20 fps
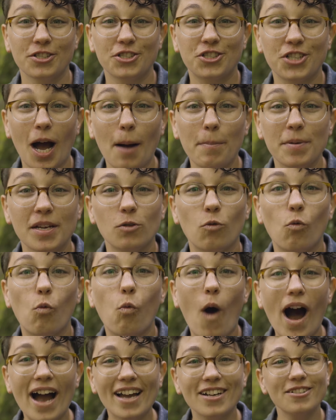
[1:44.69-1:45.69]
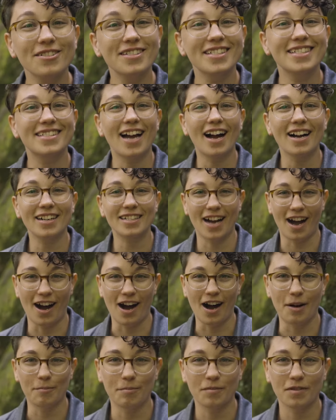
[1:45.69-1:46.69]
Shop enwild dot
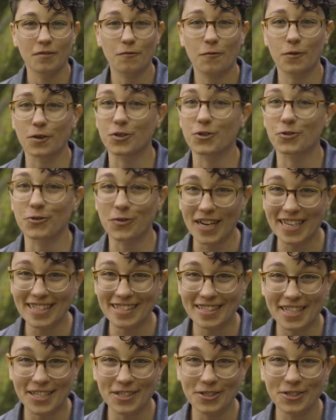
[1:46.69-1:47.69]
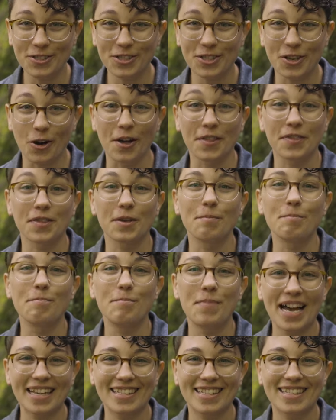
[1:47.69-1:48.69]
com for great deals on the
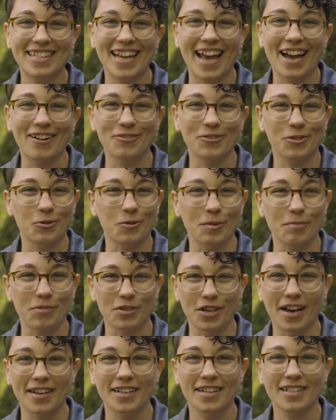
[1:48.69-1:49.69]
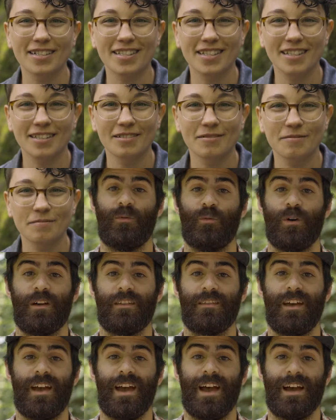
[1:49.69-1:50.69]
best outdoor products,
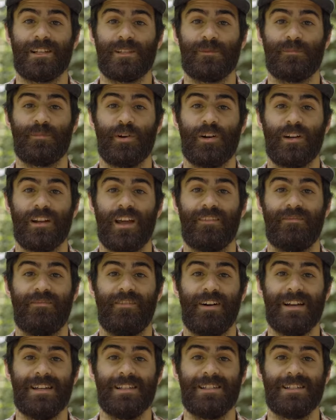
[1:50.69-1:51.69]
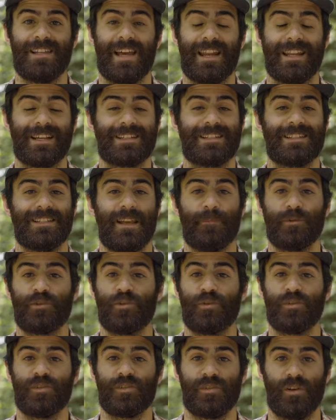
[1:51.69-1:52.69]
with expert advice and
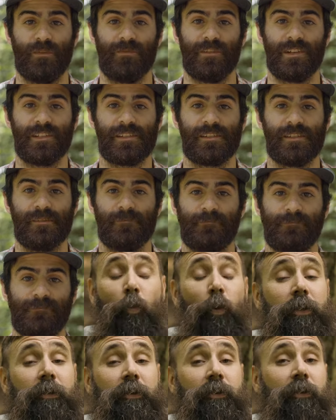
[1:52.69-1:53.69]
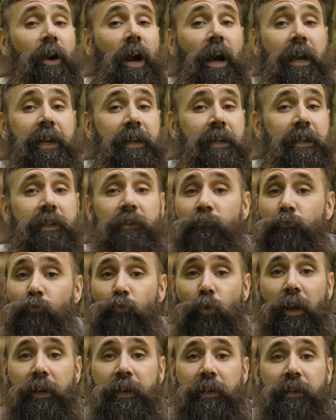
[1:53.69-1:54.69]
exceptional service. Whether you're hiking,
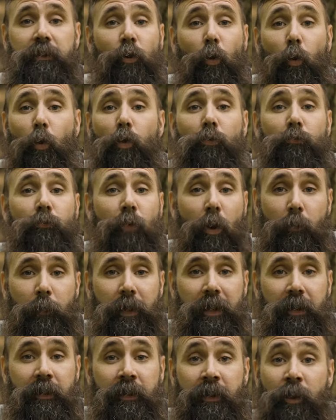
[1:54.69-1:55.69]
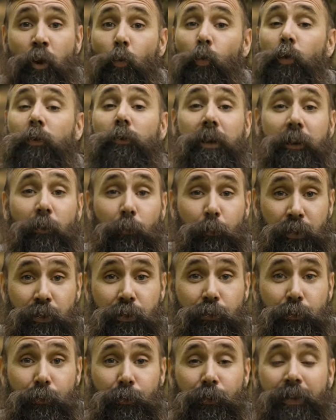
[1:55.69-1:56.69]
running, or roaming, we'll help
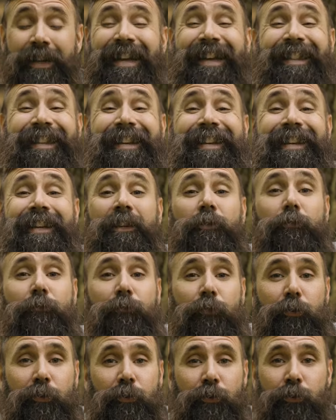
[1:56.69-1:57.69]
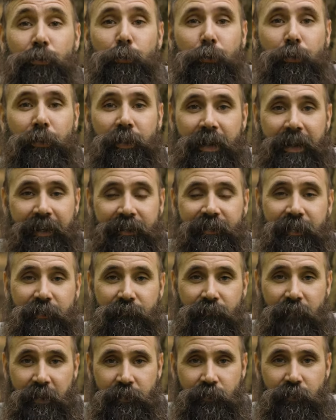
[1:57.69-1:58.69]
you get the gear for your next
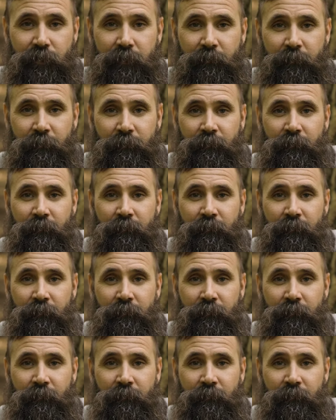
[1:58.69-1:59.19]
adventure.